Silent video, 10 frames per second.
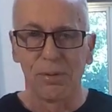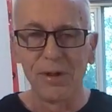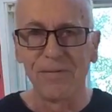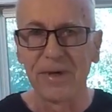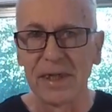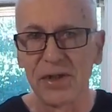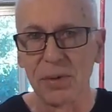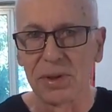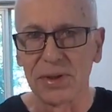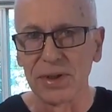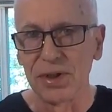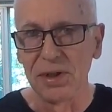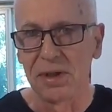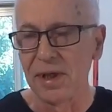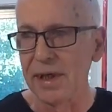pretty fancy with this. You
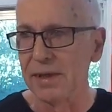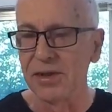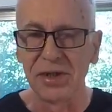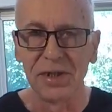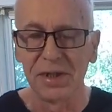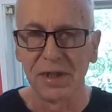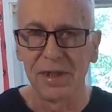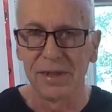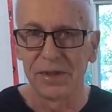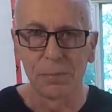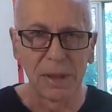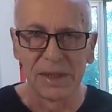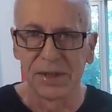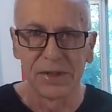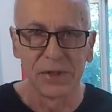can add seasonings,
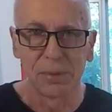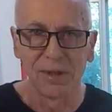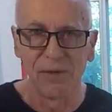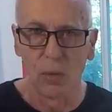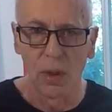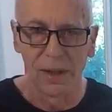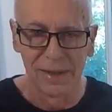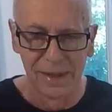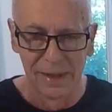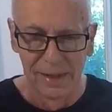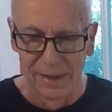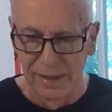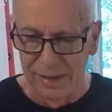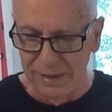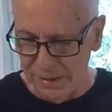spices, whatever you want.
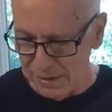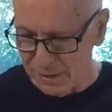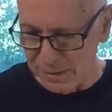You